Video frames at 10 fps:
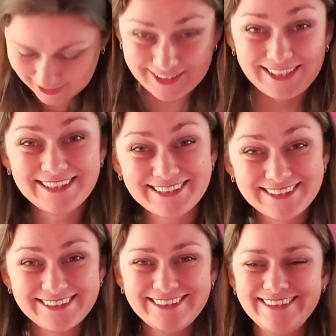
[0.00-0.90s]
like that.
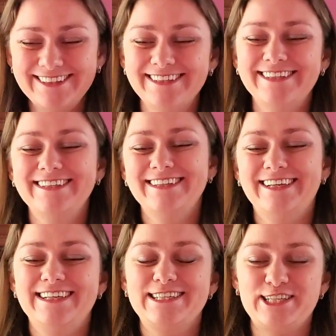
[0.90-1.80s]

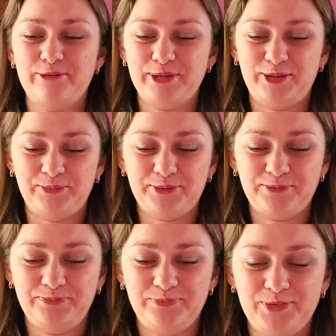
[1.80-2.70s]
Summer top,
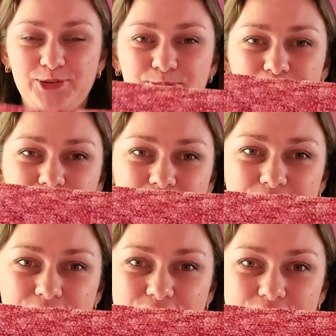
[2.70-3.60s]
hopefully
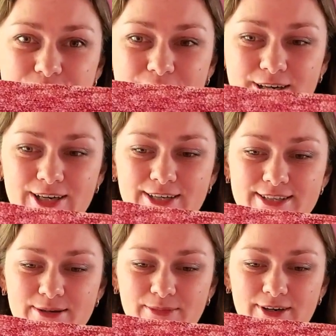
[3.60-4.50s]
finish by
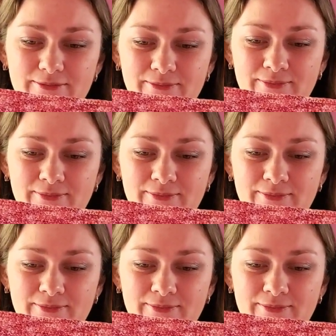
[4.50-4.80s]
summer,